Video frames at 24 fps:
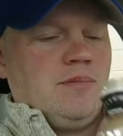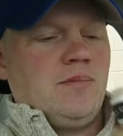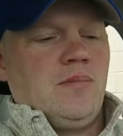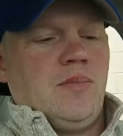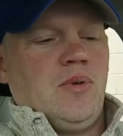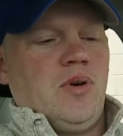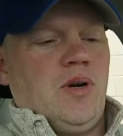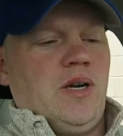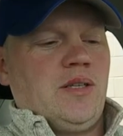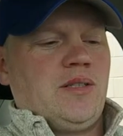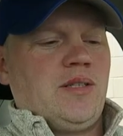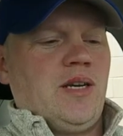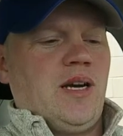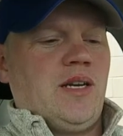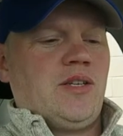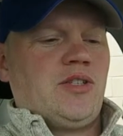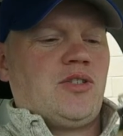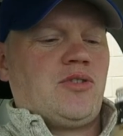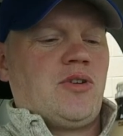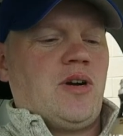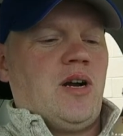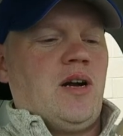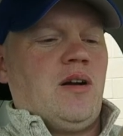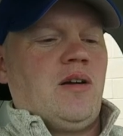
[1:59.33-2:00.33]
Boy, that's got a
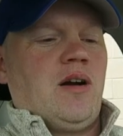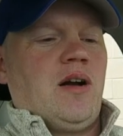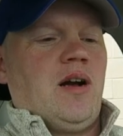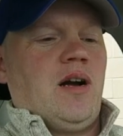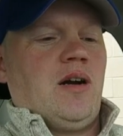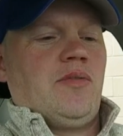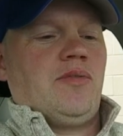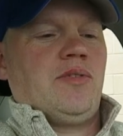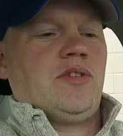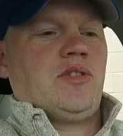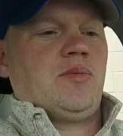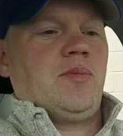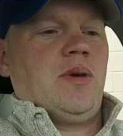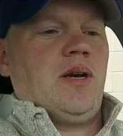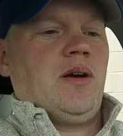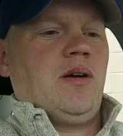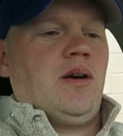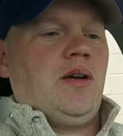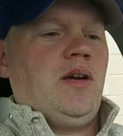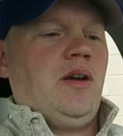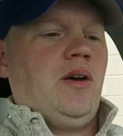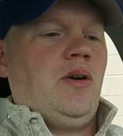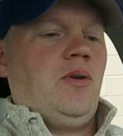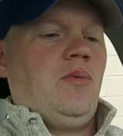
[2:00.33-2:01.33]
strong coffee smell.
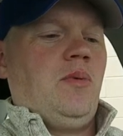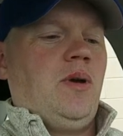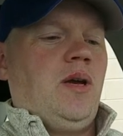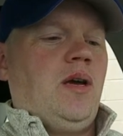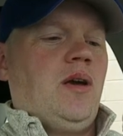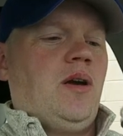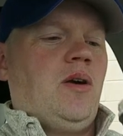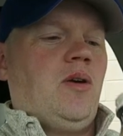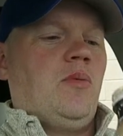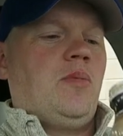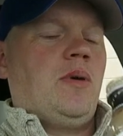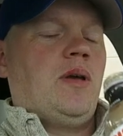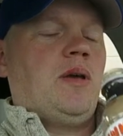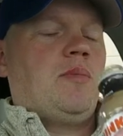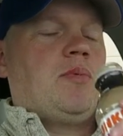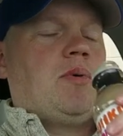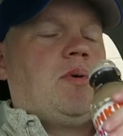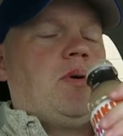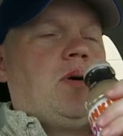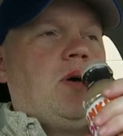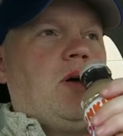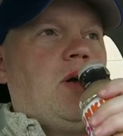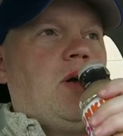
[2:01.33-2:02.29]
Here we go, people.